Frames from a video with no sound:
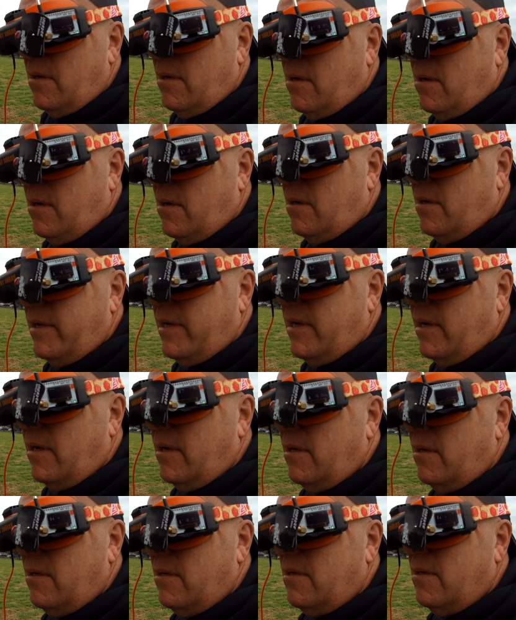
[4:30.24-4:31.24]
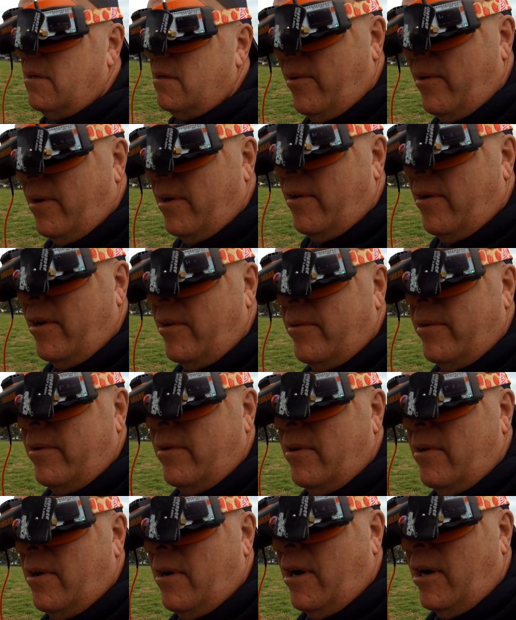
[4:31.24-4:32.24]
Oh, okay.
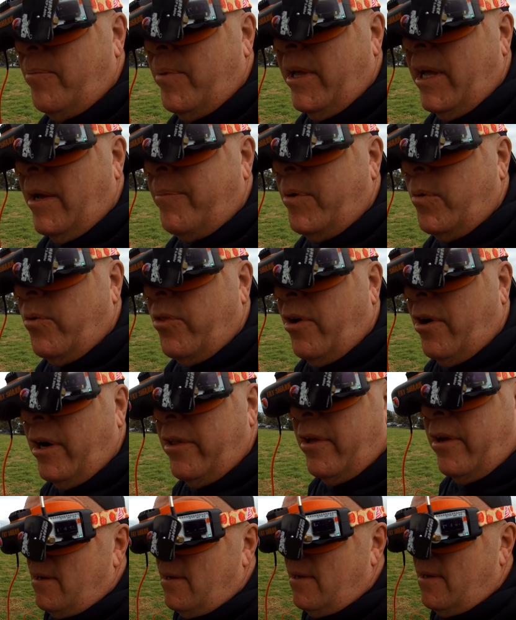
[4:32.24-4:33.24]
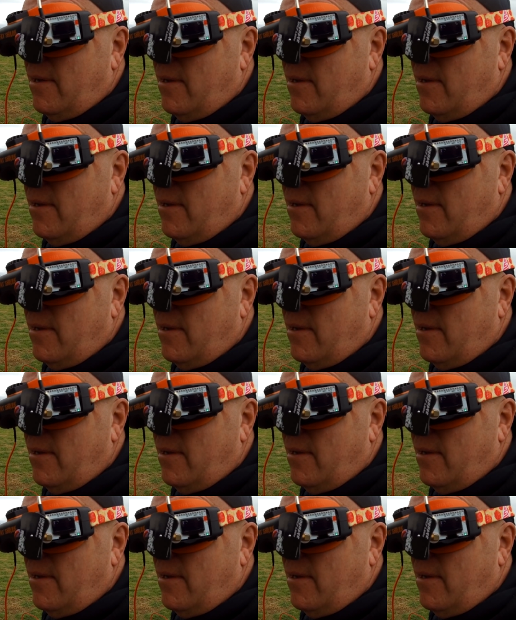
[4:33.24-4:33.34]
I'd be happy with either.